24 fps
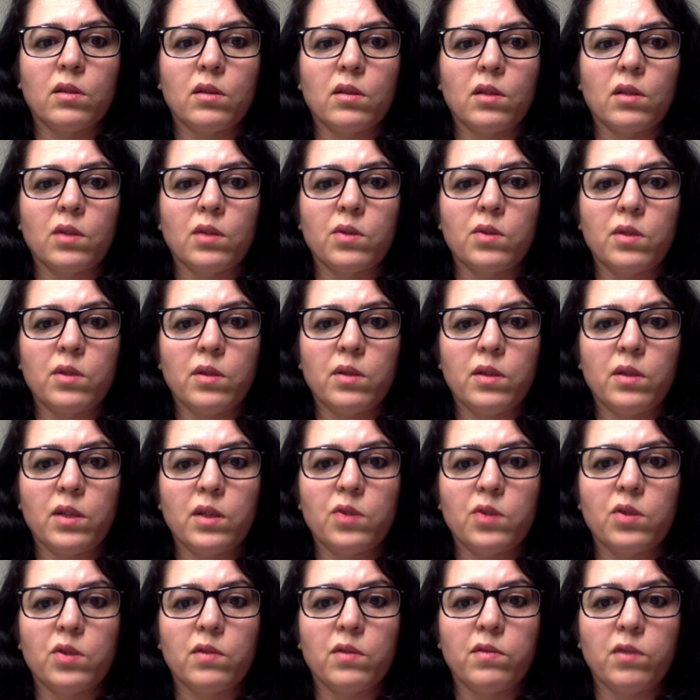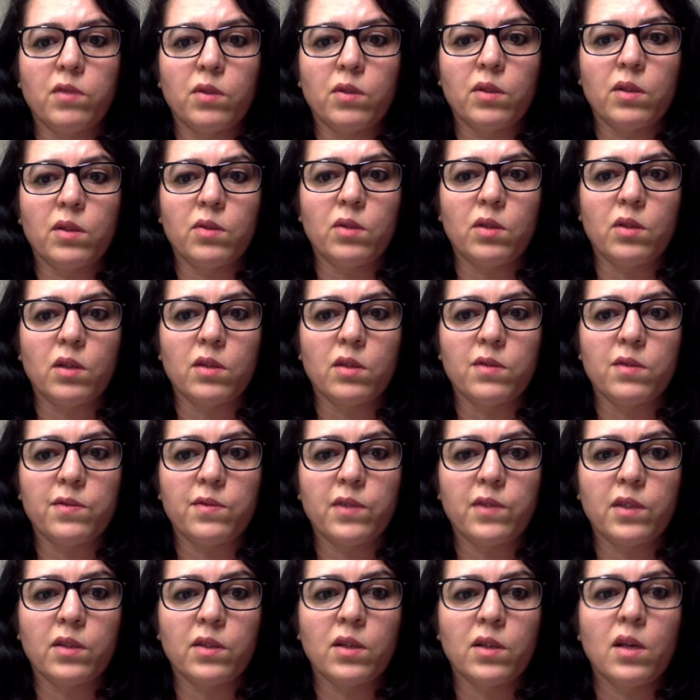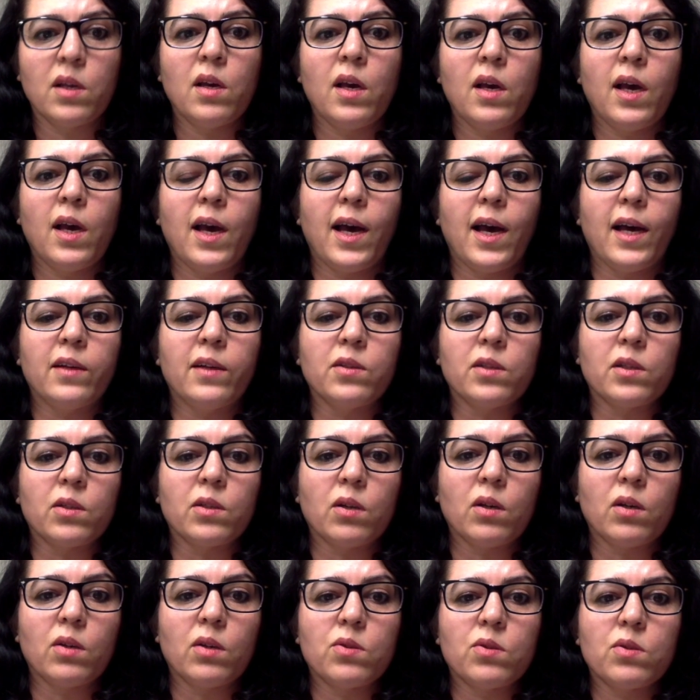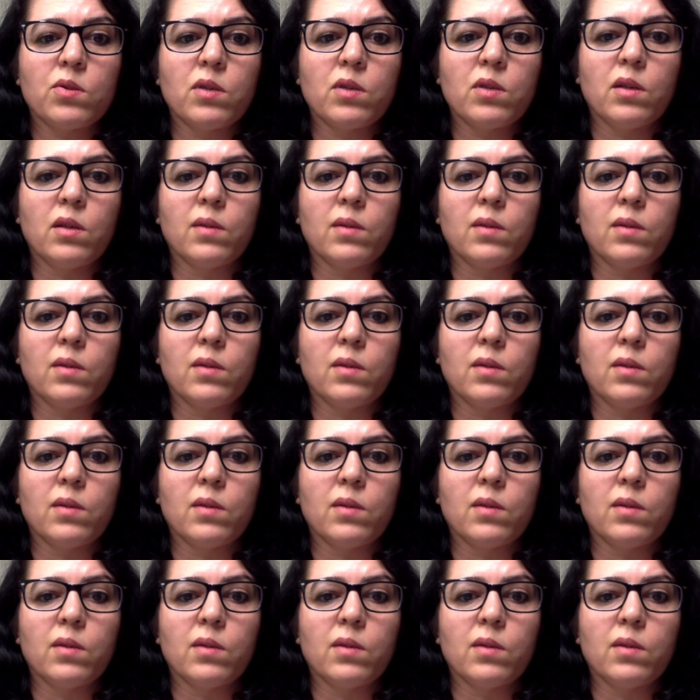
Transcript: consideration for the transfer, and records